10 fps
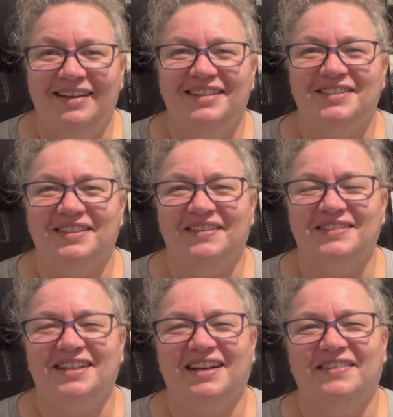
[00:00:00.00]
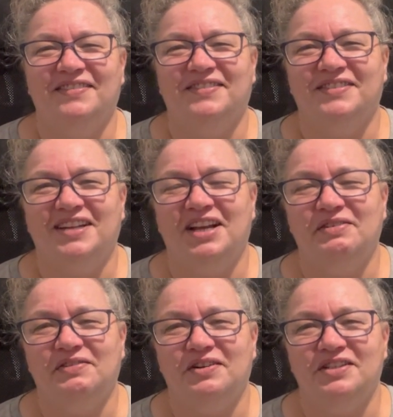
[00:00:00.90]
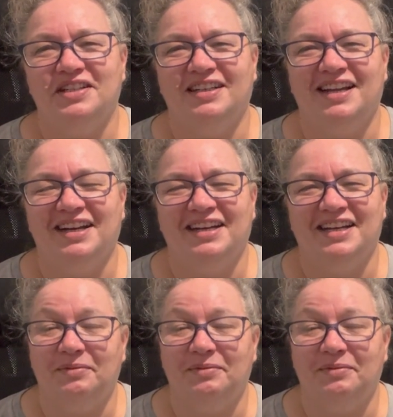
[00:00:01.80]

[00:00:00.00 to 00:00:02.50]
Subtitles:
so that was kind of refreshing and kind of nice.